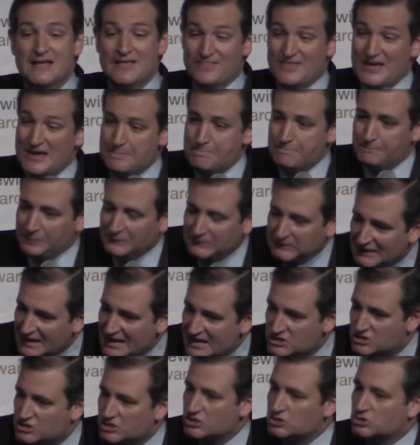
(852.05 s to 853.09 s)
that
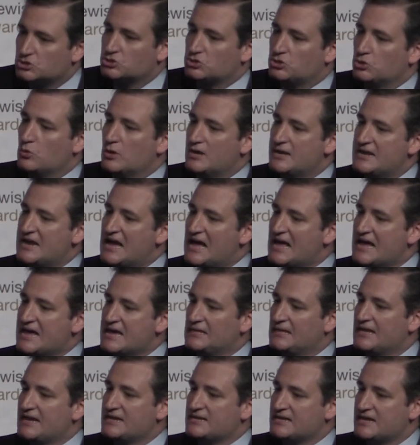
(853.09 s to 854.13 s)
pledges to
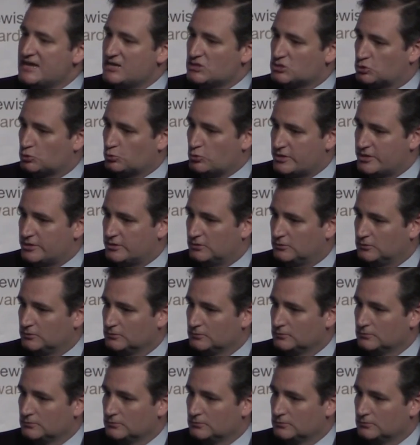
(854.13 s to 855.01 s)
annihilate Israel.